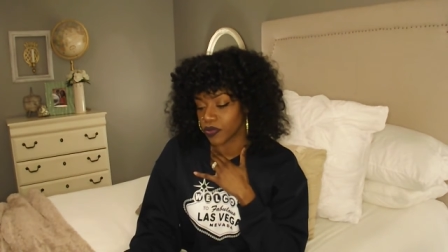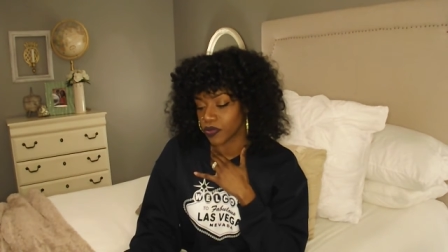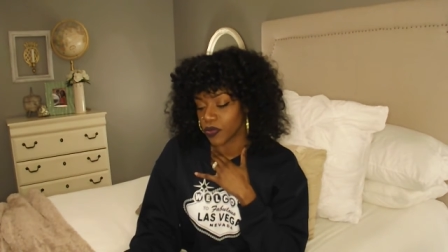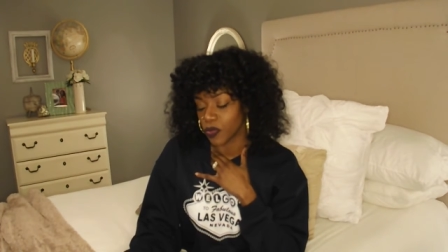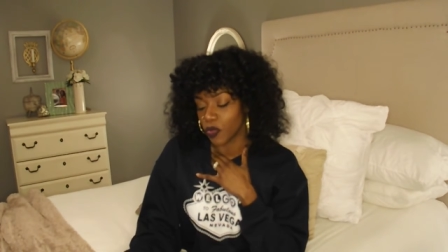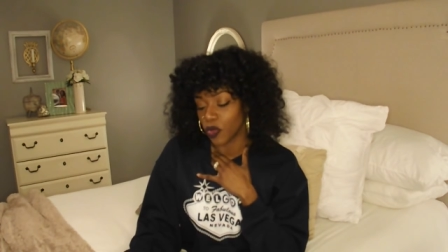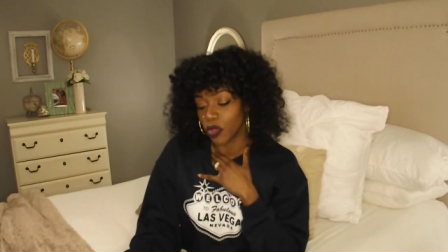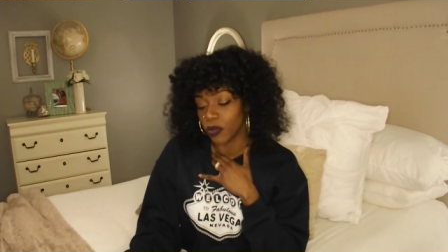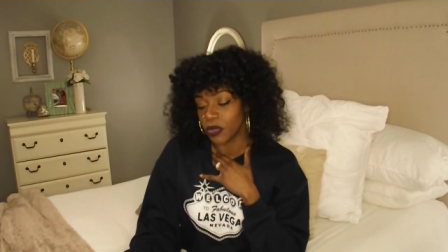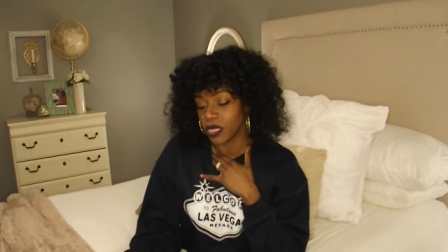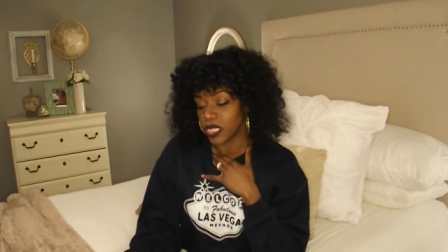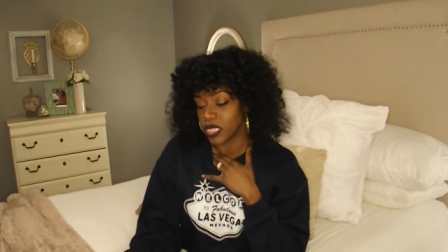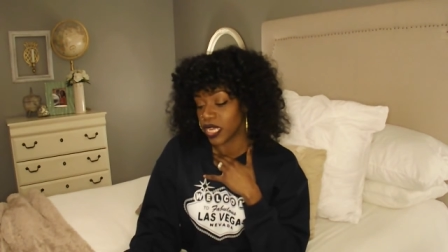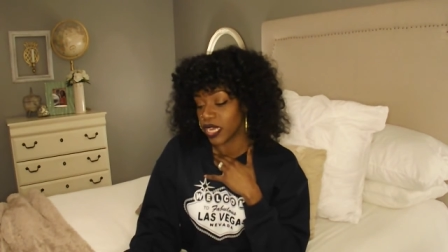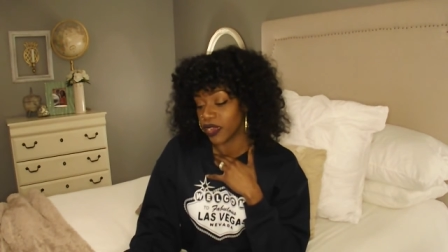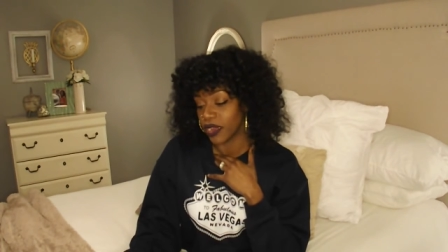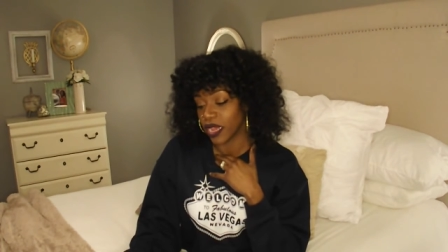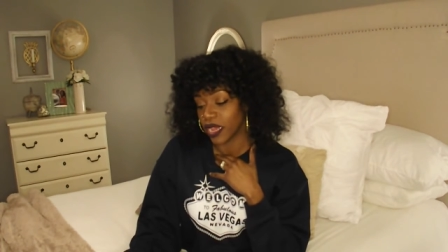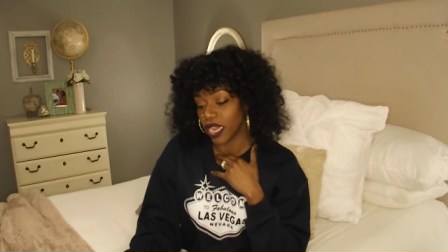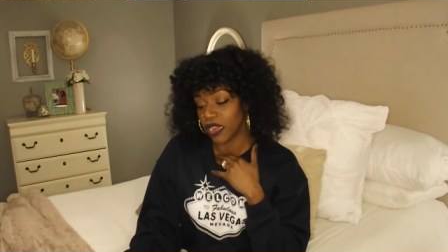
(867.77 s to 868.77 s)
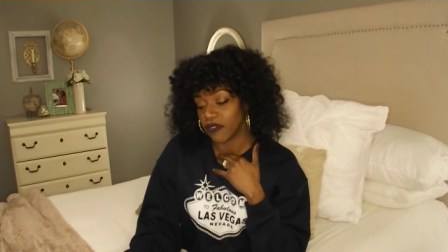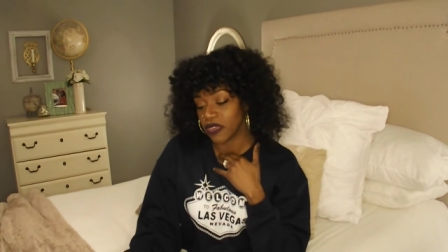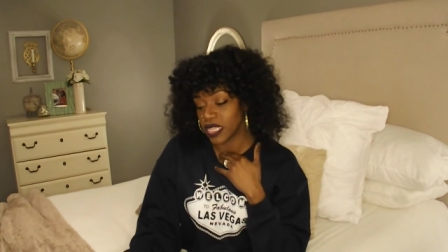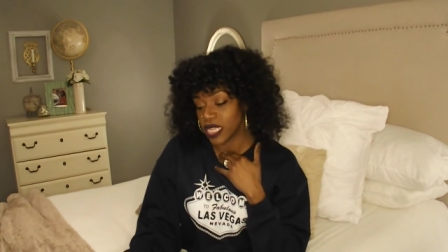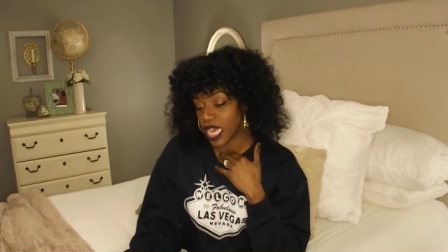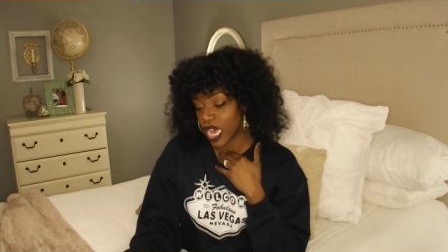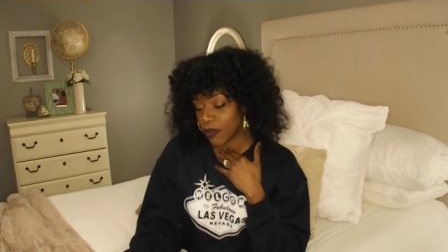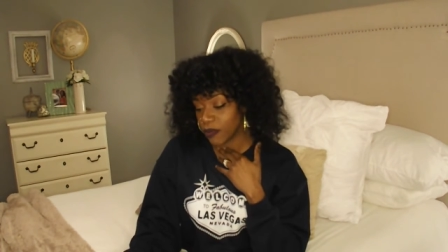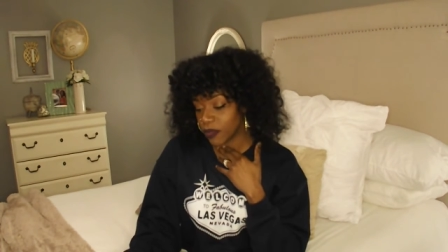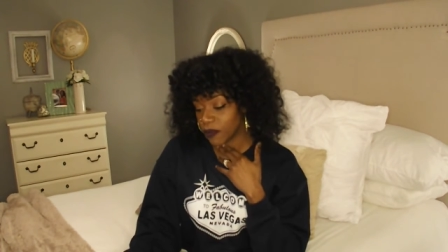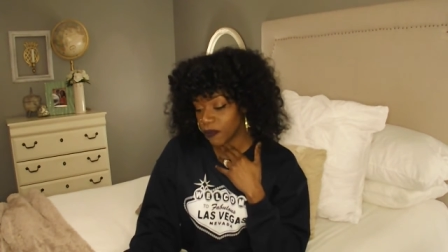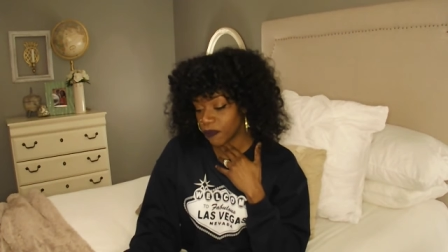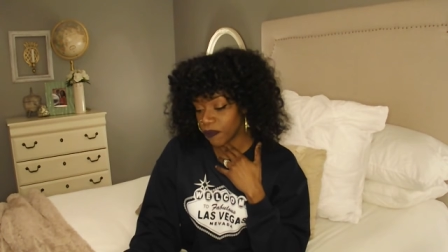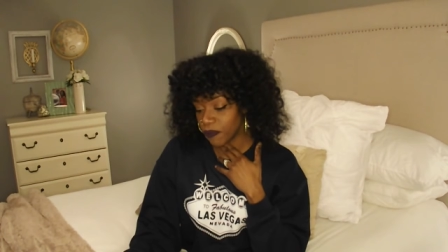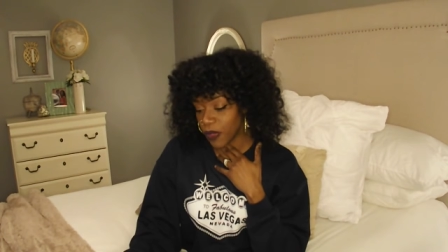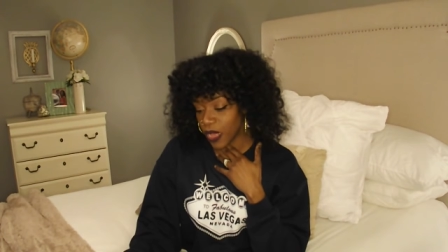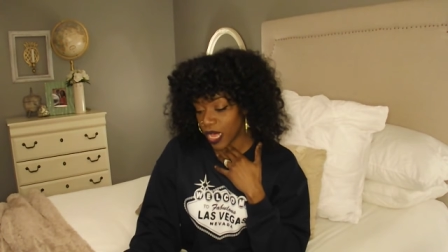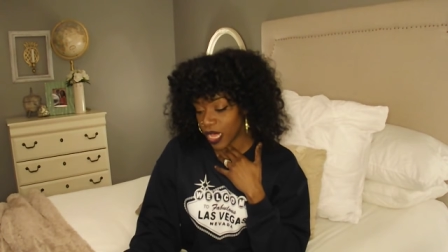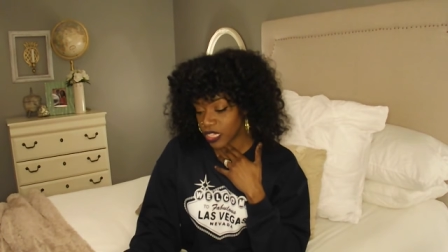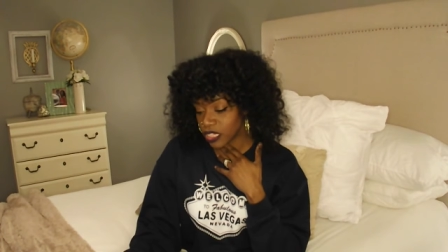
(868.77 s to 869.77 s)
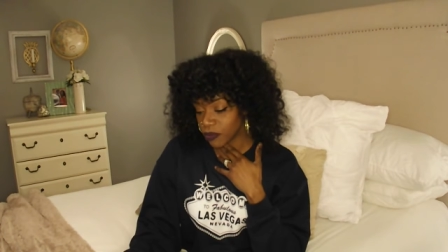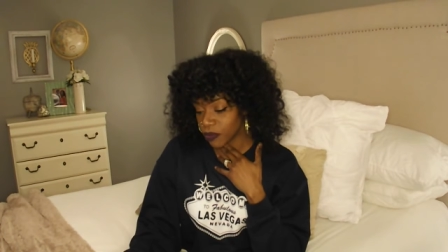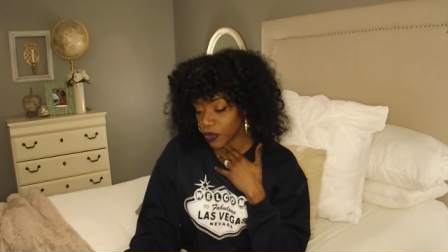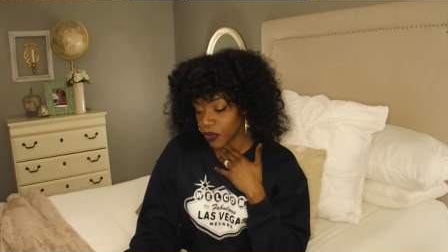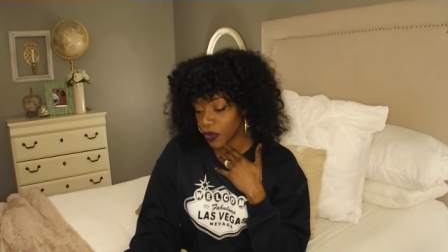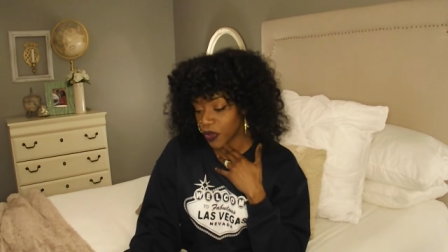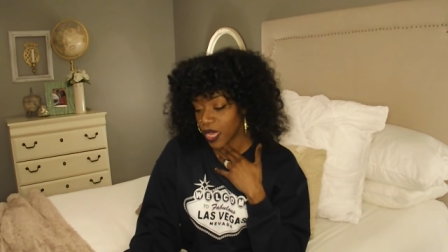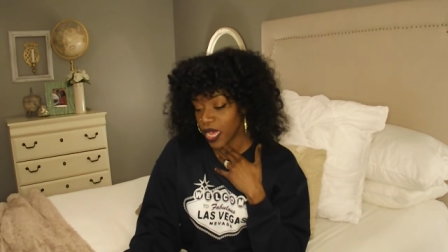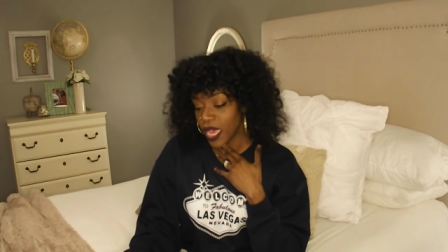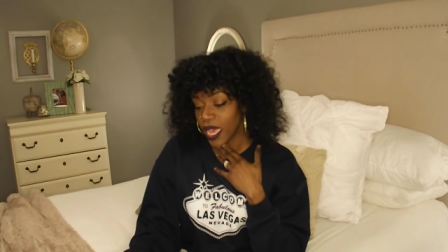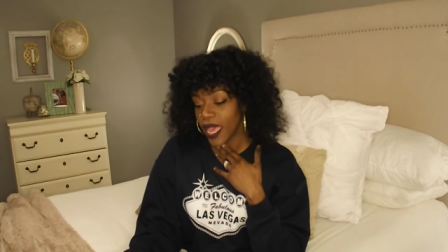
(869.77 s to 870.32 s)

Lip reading: We'll be staying there every time if possible.